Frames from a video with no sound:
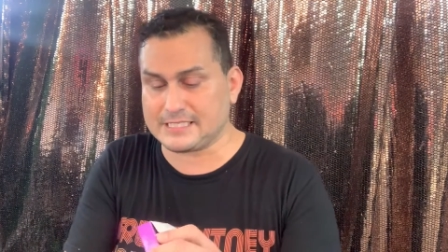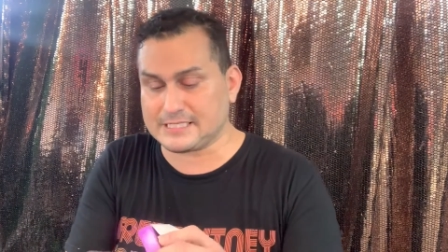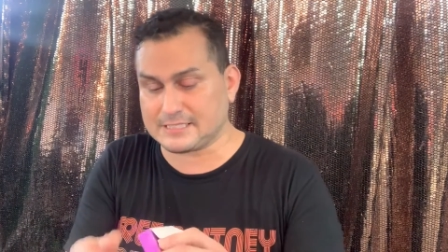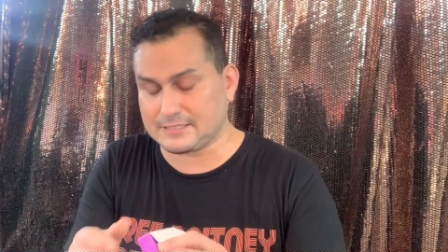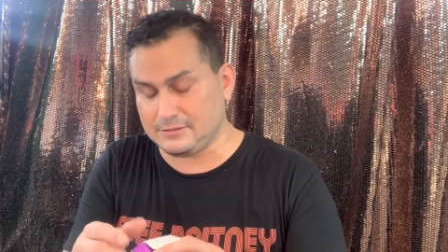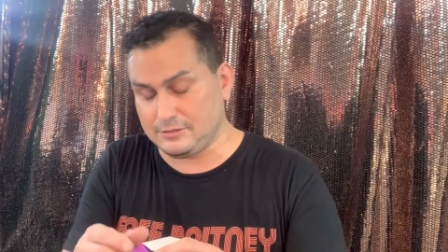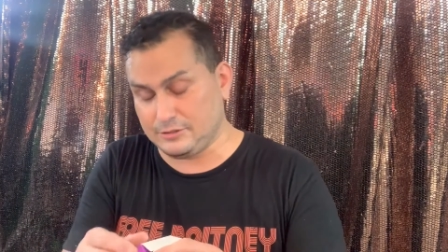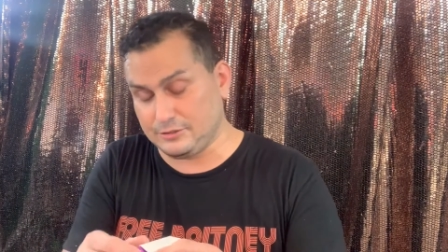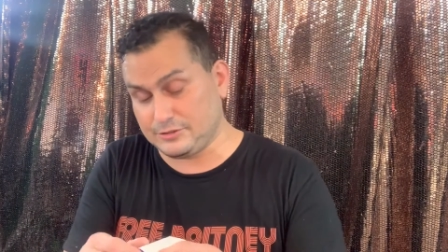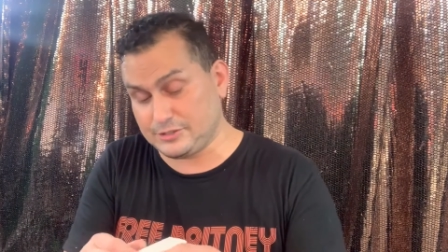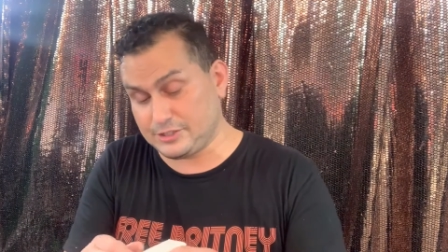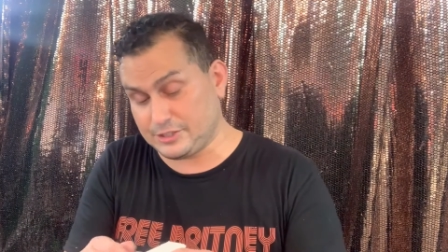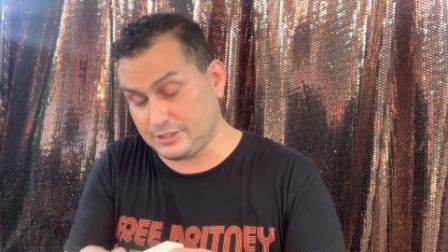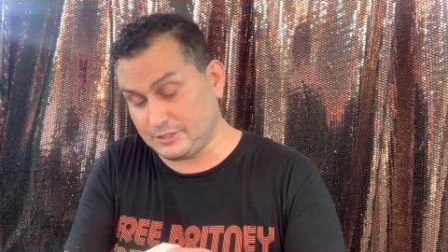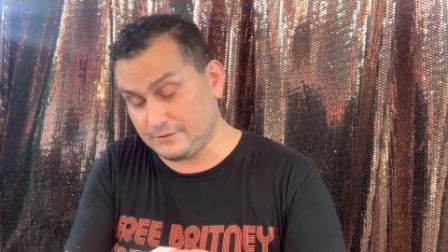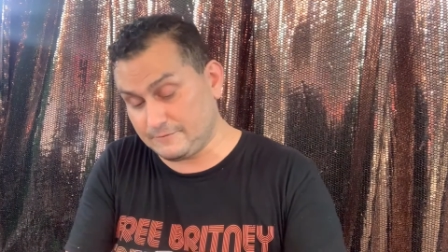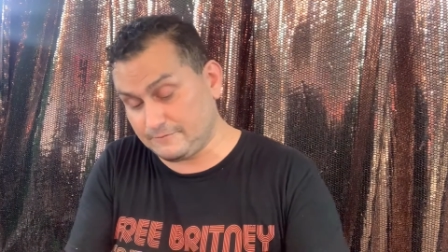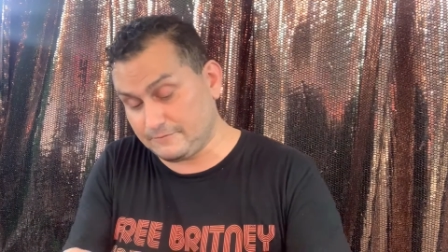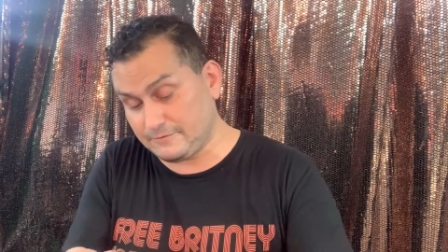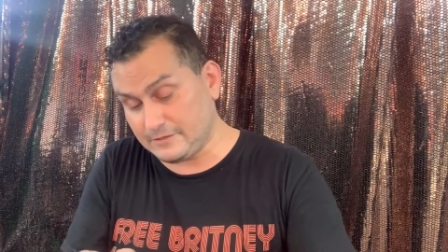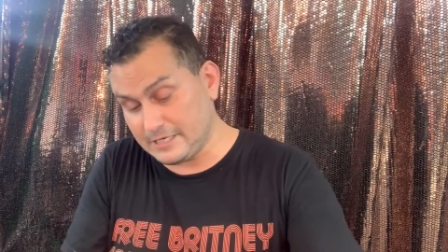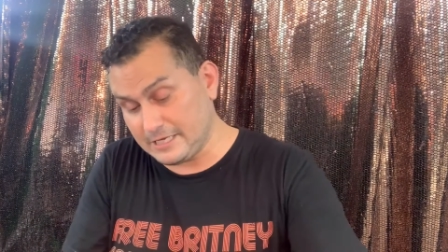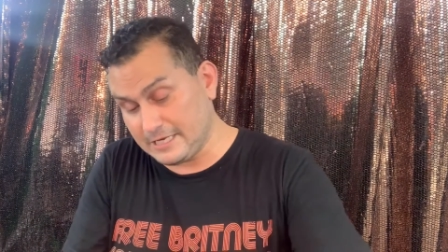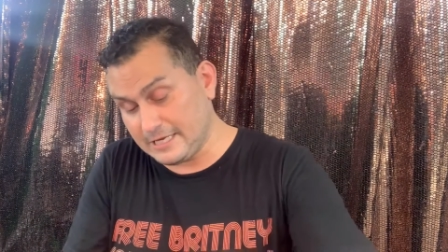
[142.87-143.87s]

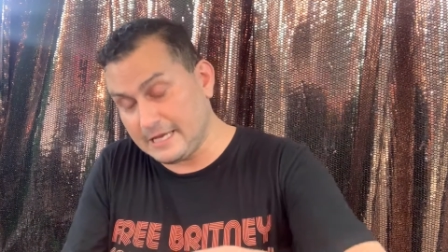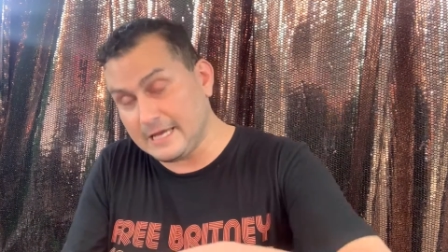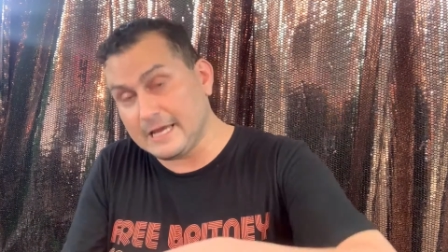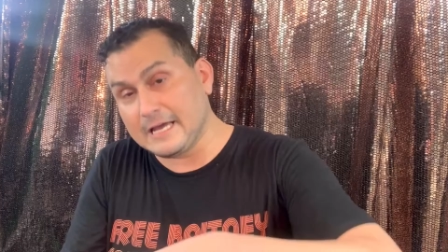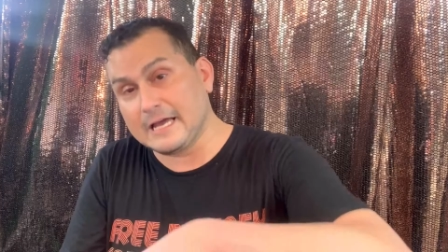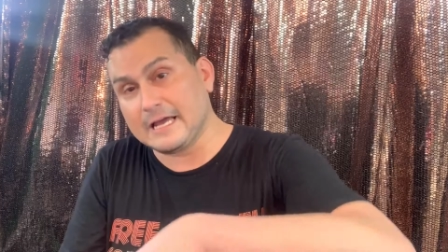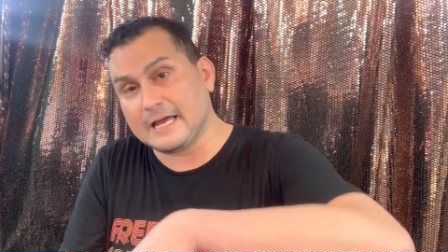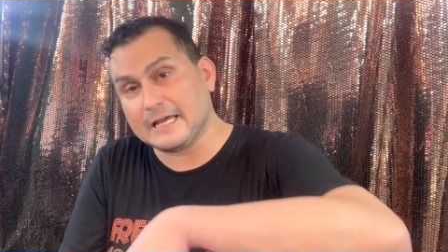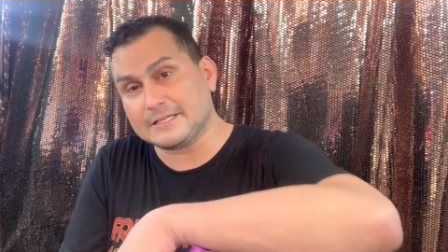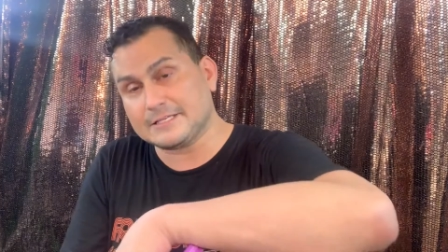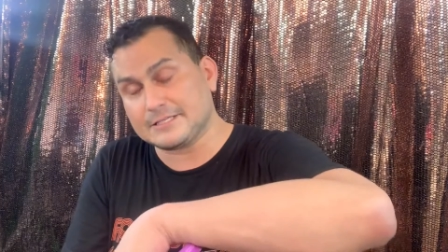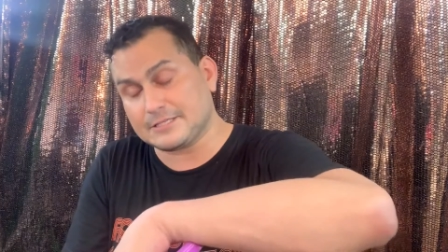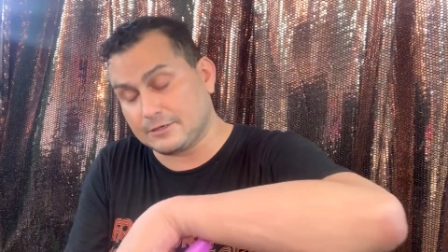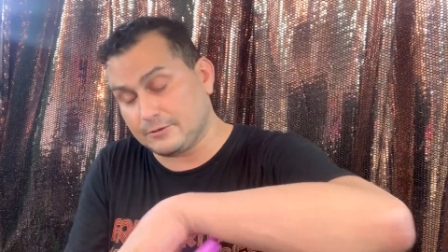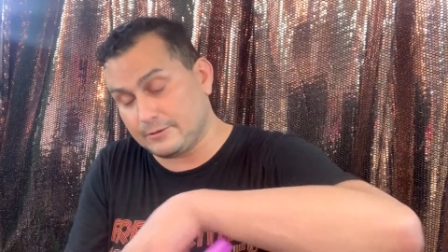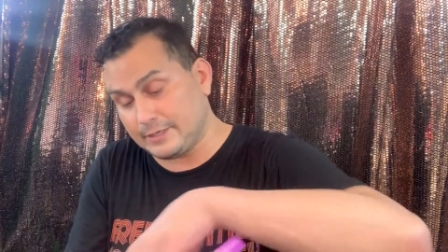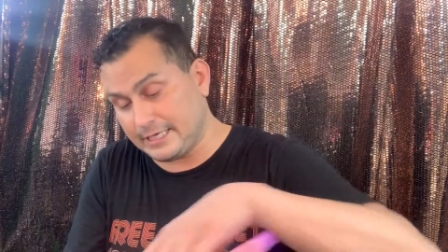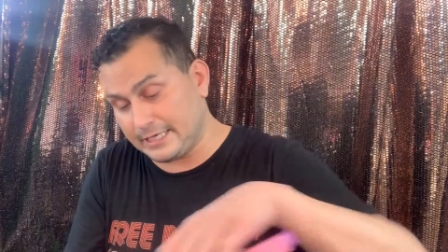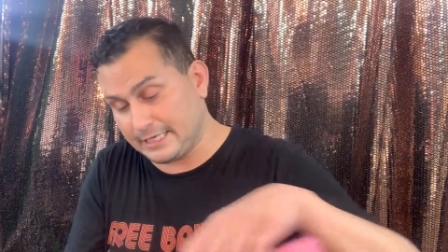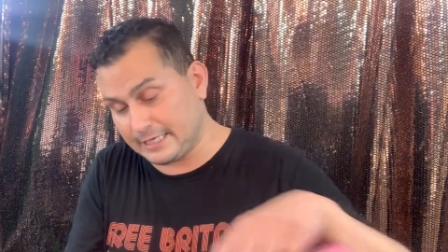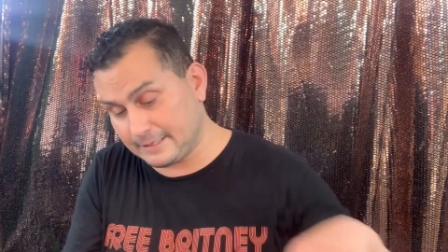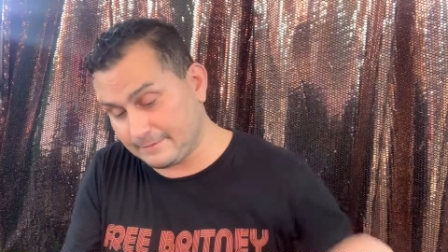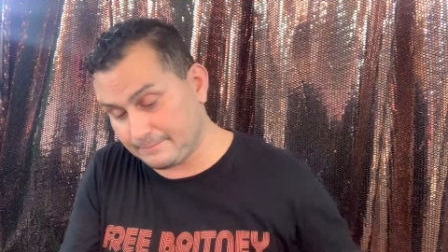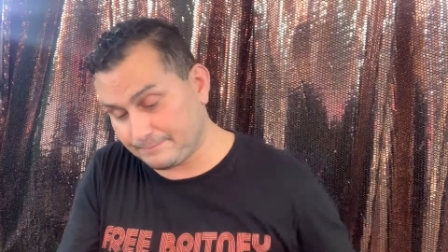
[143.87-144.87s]
exclusive. So
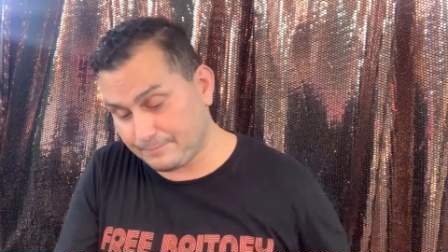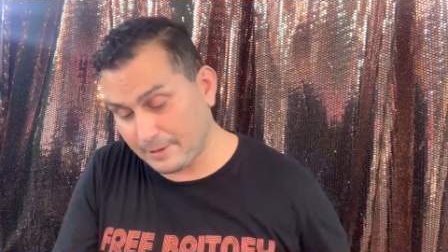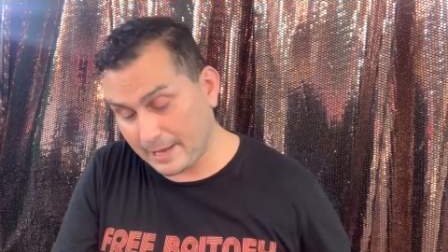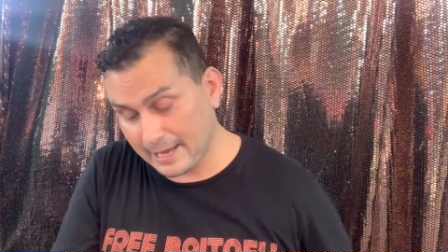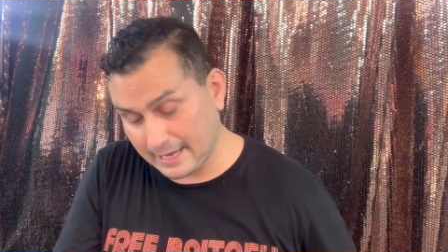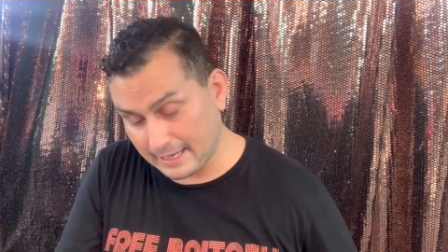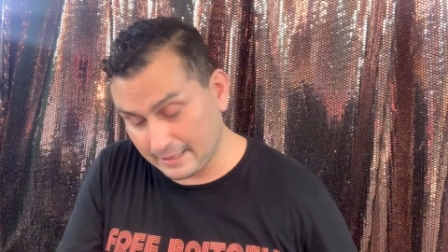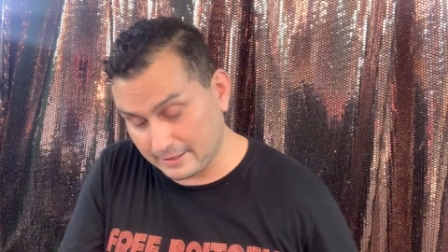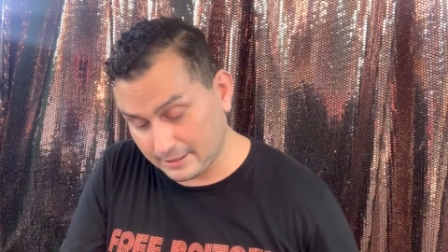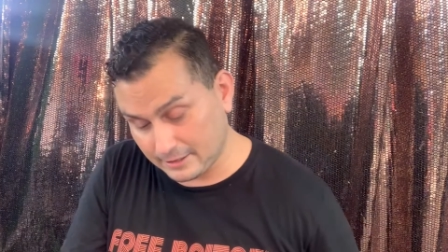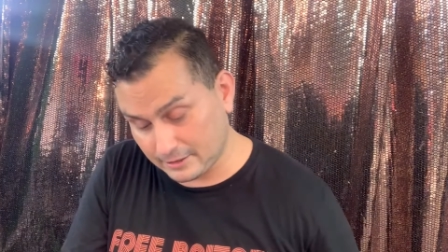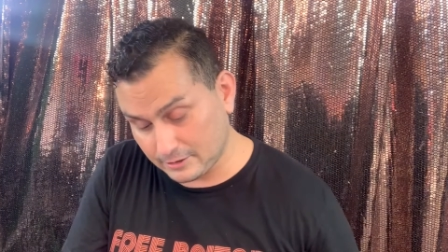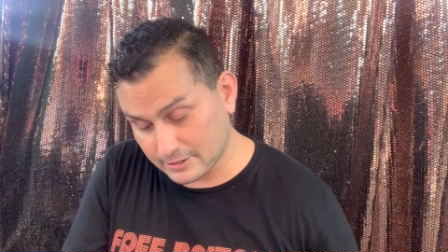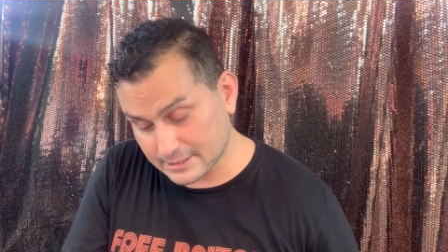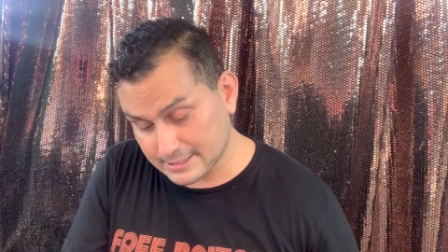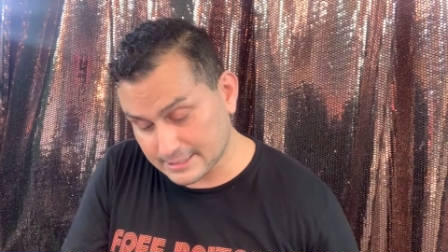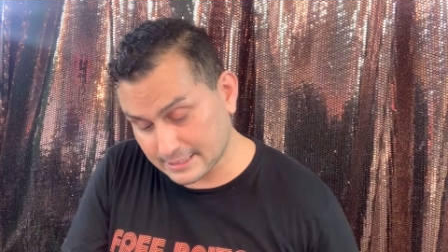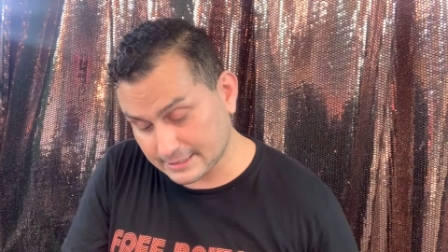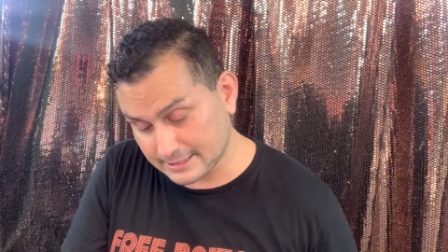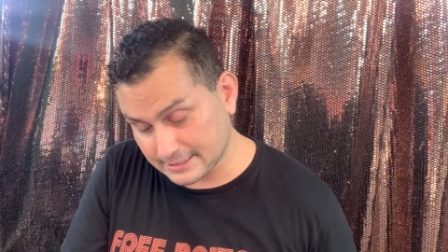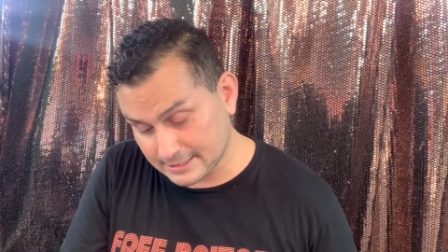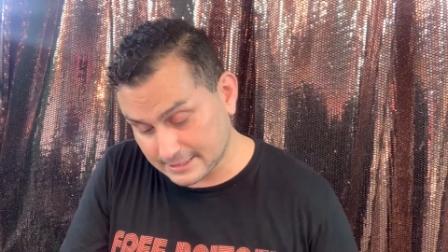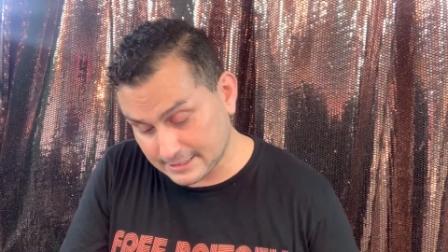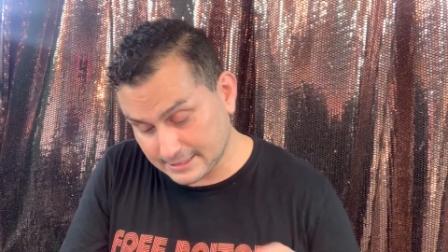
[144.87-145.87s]
palette looks
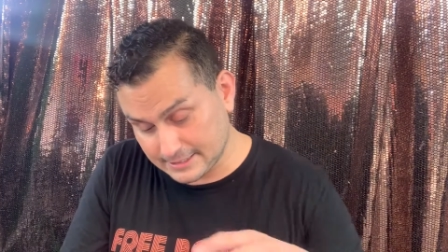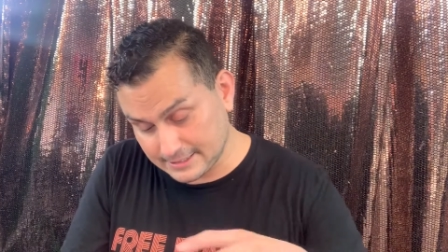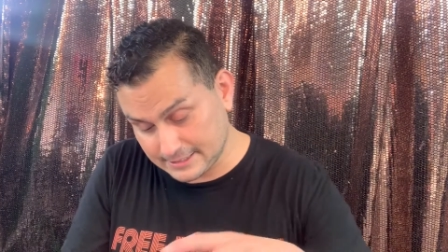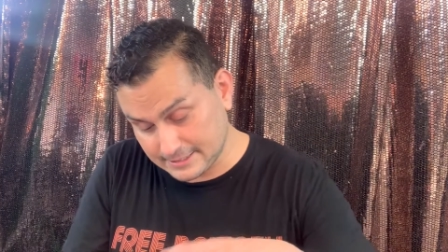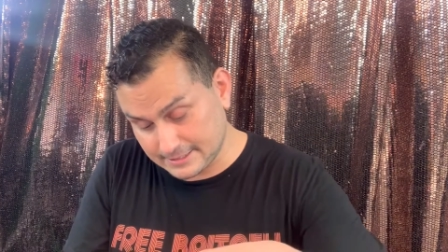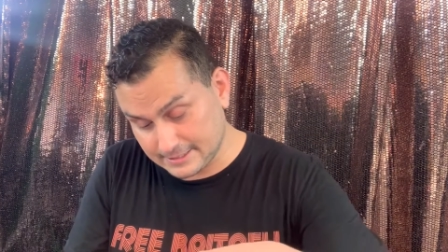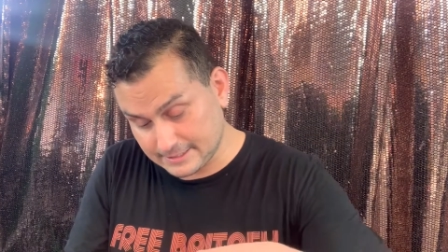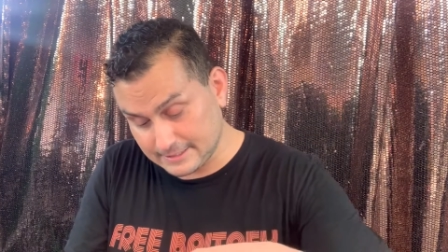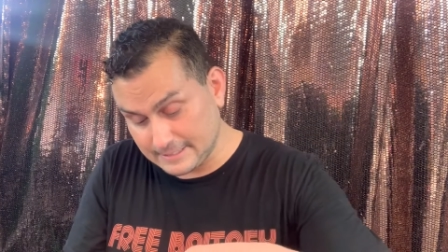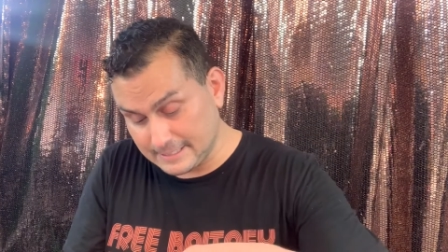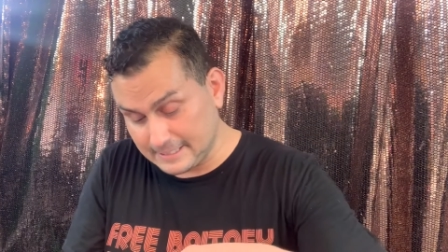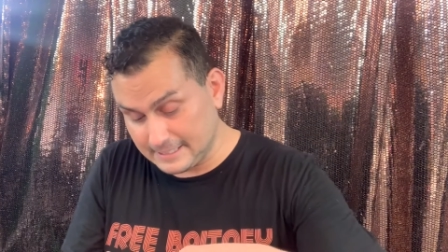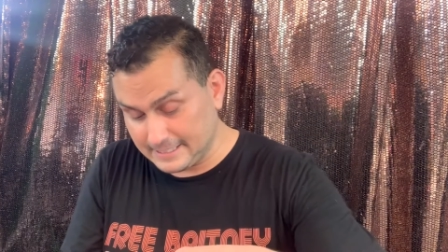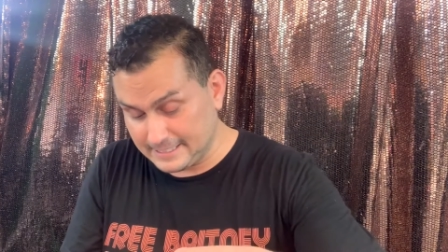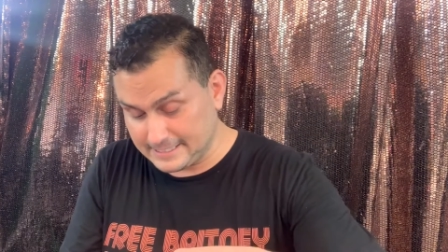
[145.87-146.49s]
like this.